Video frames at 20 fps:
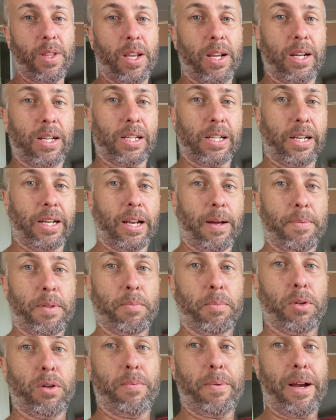clean up the
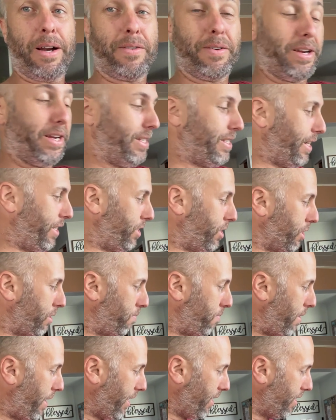blueberries I just
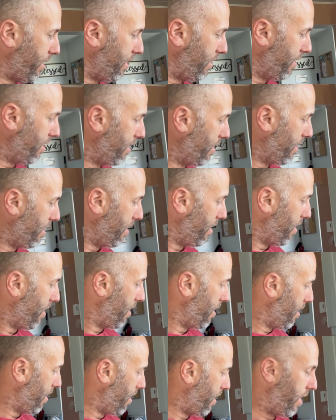picked.
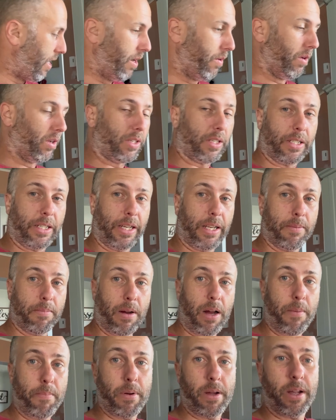I will clean them
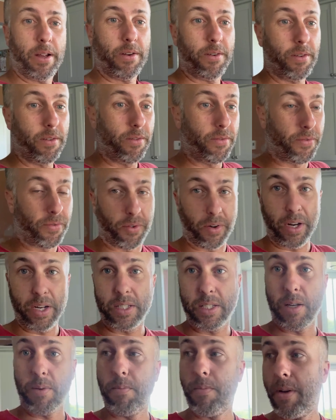up, freeze
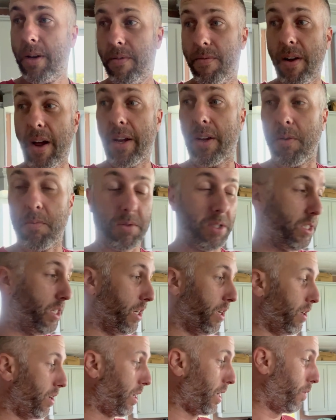them in vacuum
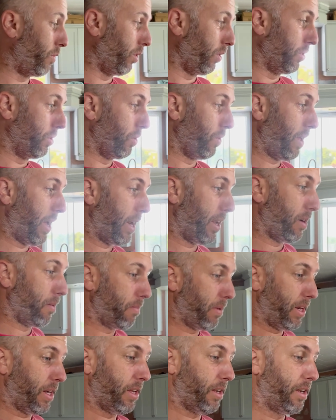seal. I will do that in a
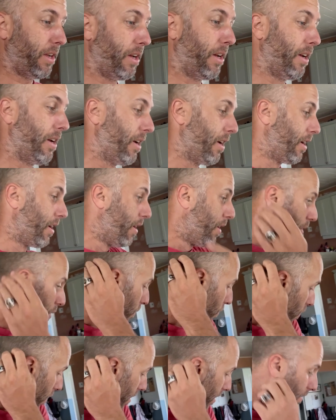minute.
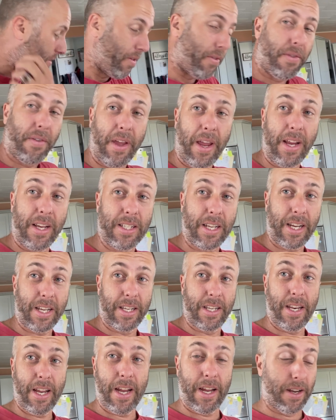One of the things I
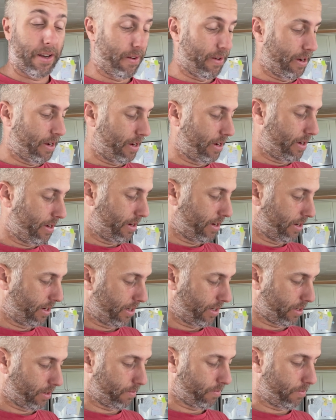did,
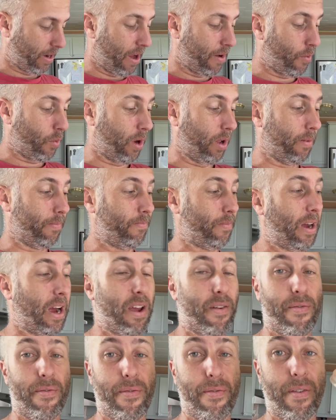I
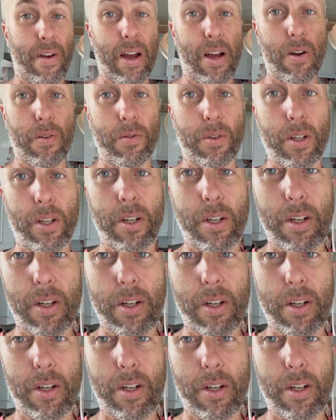found